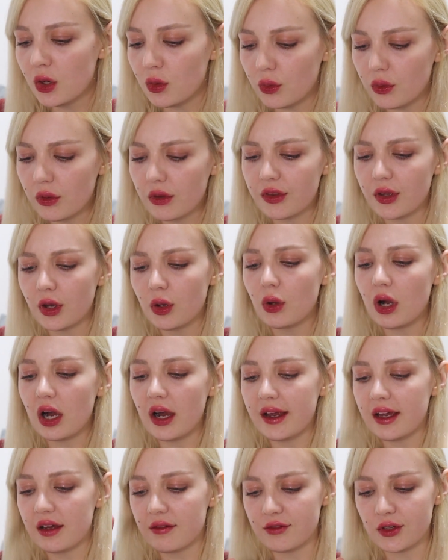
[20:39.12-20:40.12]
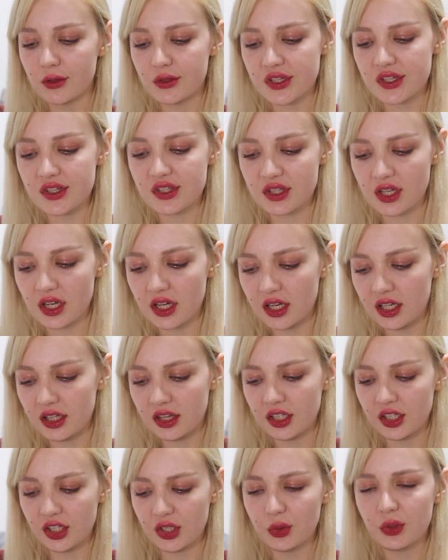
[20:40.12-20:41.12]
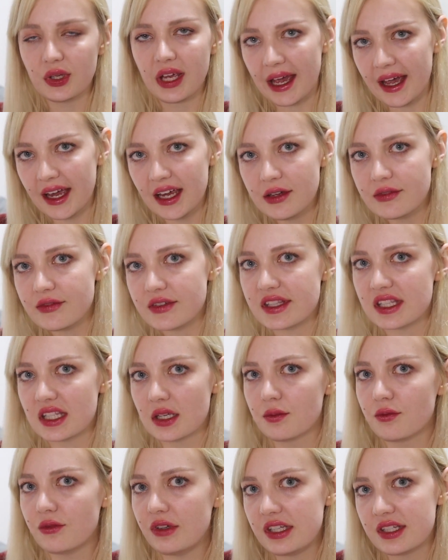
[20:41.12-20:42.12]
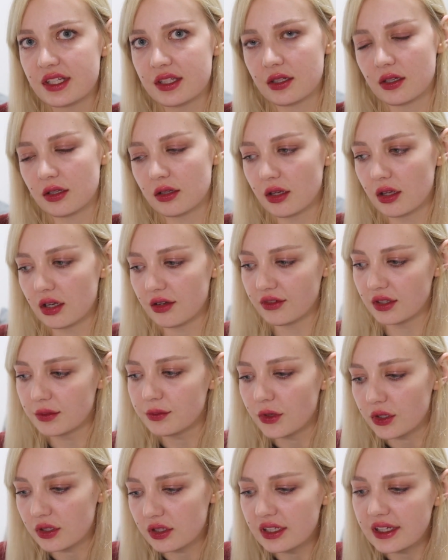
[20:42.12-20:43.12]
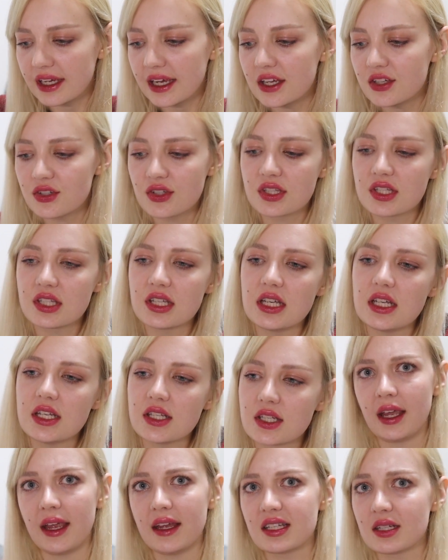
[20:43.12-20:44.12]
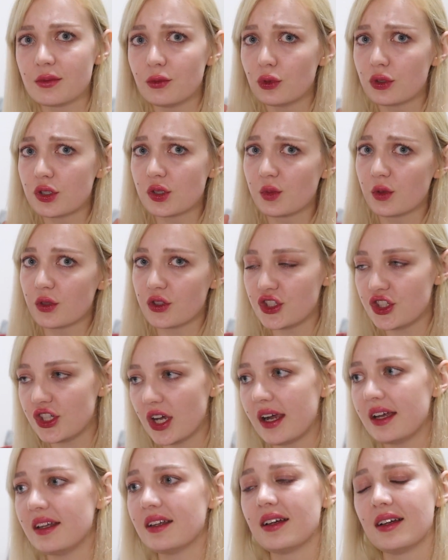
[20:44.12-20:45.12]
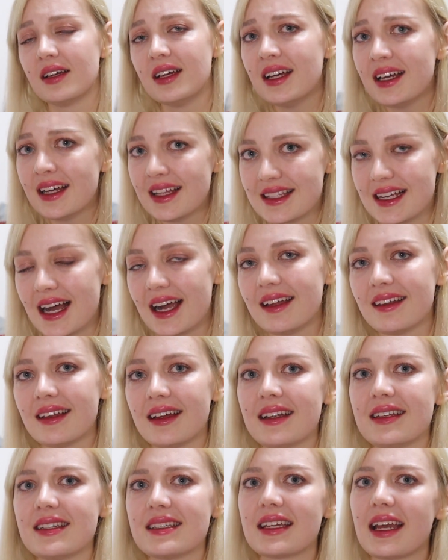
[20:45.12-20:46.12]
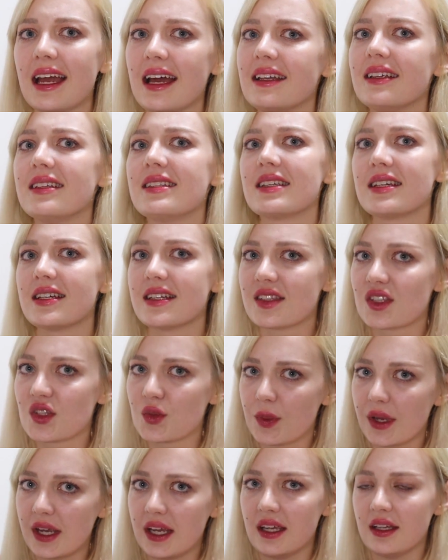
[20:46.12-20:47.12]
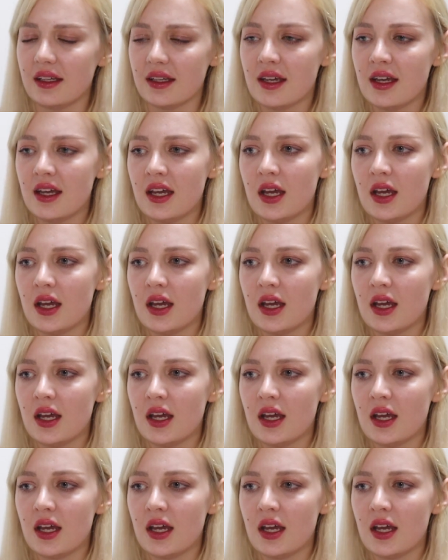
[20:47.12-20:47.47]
Although I have noticed that in the UK, for some reason, a lot of the modeling agencies cater more towards China, Thailand, Canada, Spain,